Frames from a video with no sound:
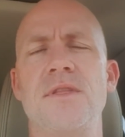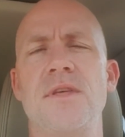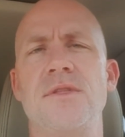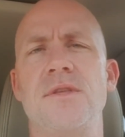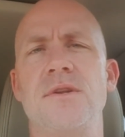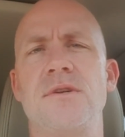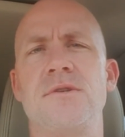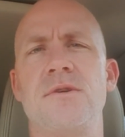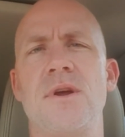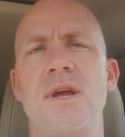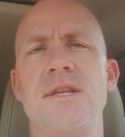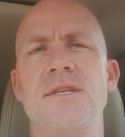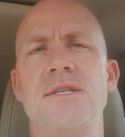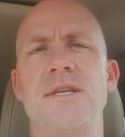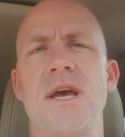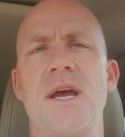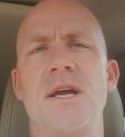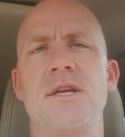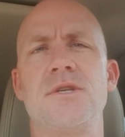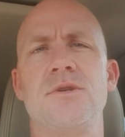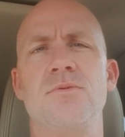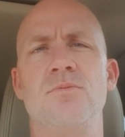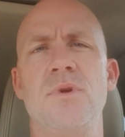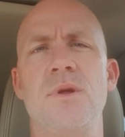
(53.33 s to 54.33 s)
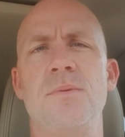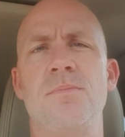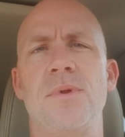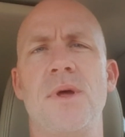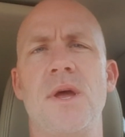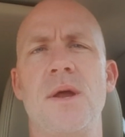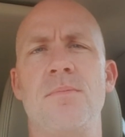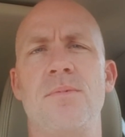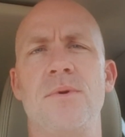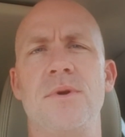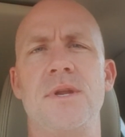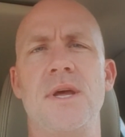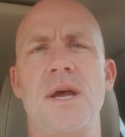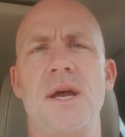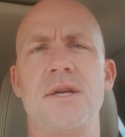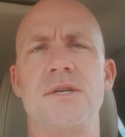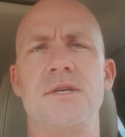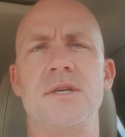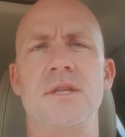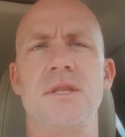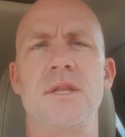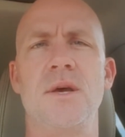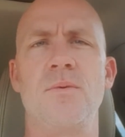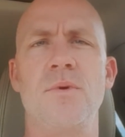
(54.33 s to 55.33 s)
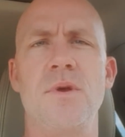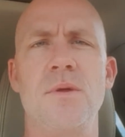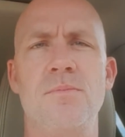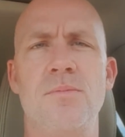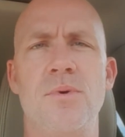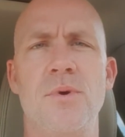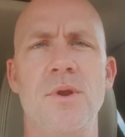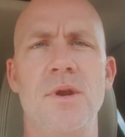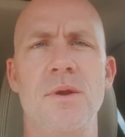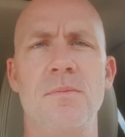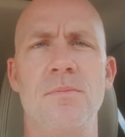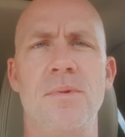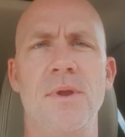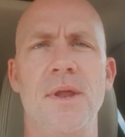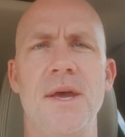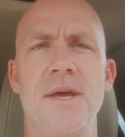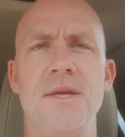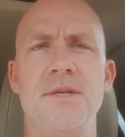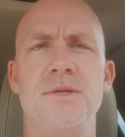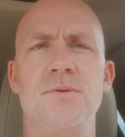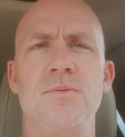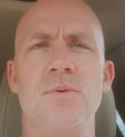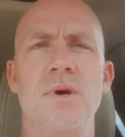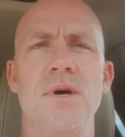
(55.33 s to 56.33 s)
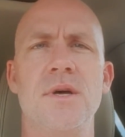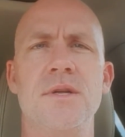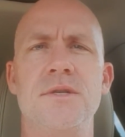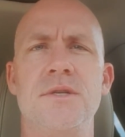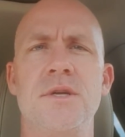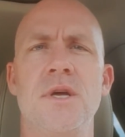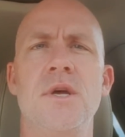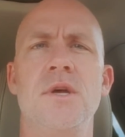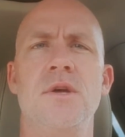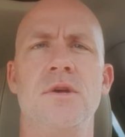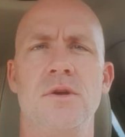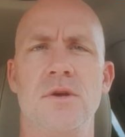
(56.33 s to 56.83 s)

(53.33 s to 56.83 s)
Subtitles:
that the transaction replay protection that we had put in place was